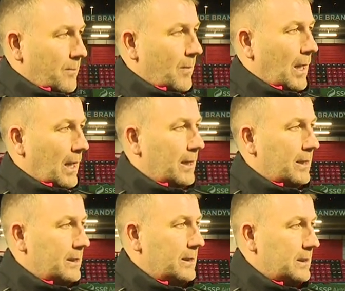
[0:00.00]

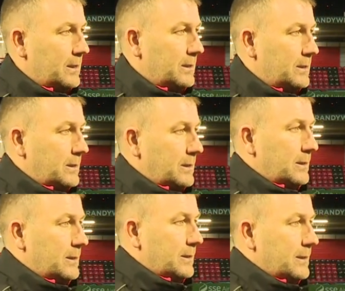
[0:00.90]

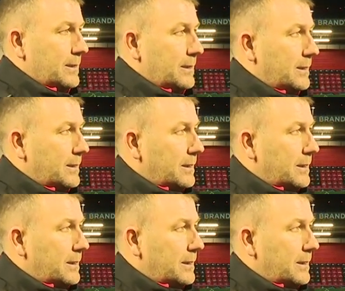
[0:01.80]
(silent)